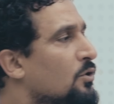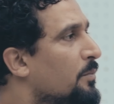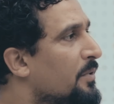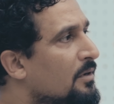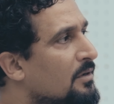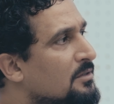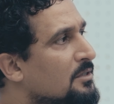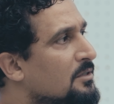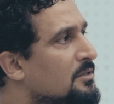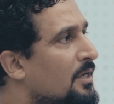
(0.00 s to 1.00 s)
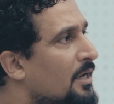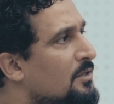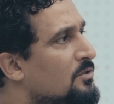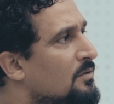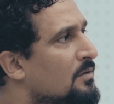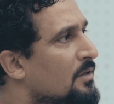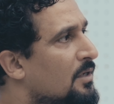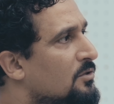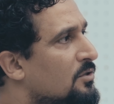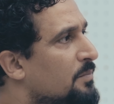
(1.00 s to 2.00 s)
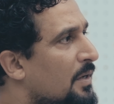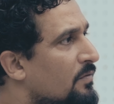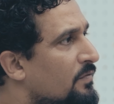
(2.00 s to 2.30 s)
So your bigger concern is the engine part